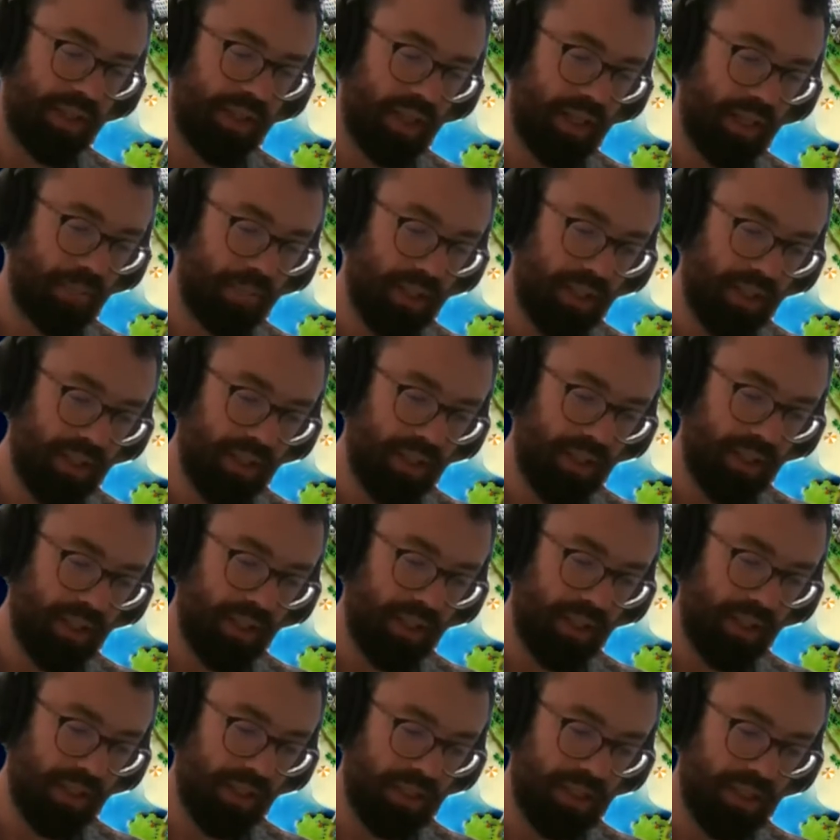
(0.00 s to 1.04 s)
big
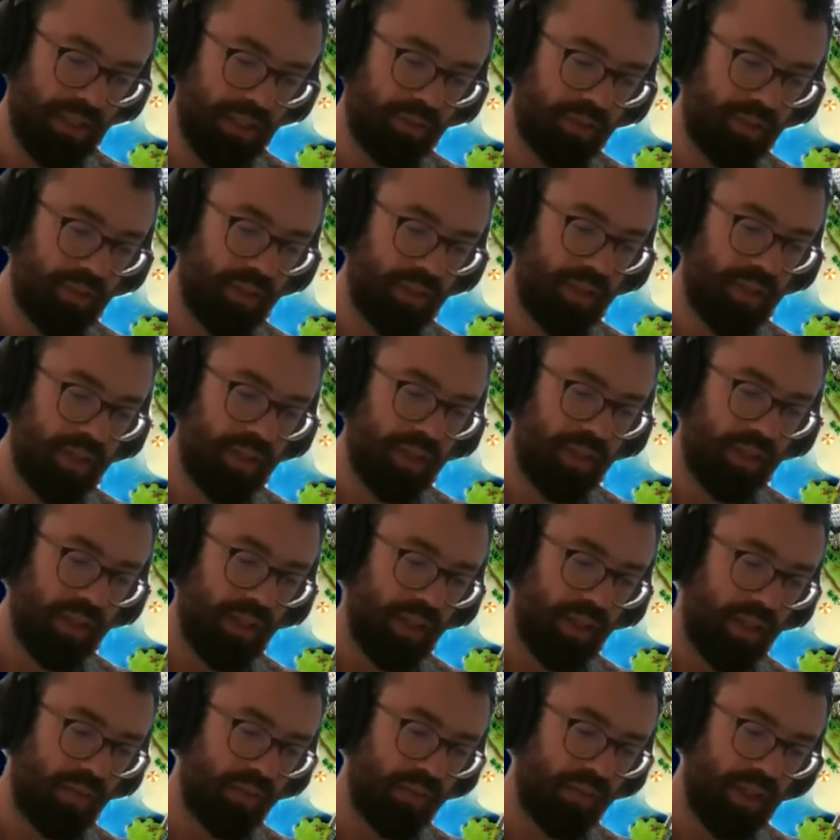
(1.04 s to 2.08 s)
ideas,
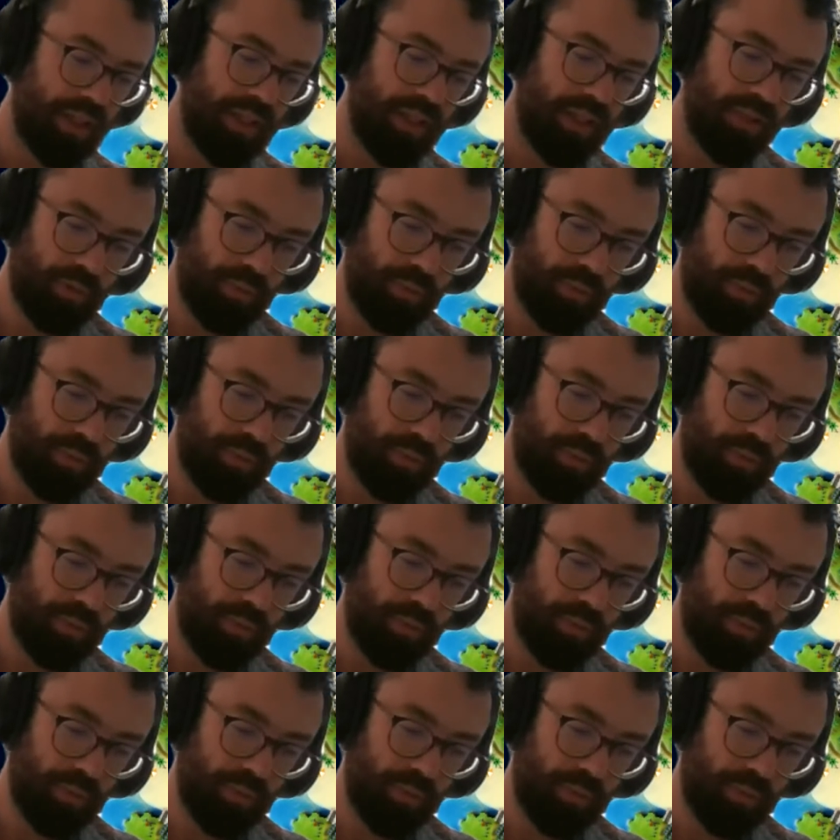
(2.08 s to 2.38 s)
ideas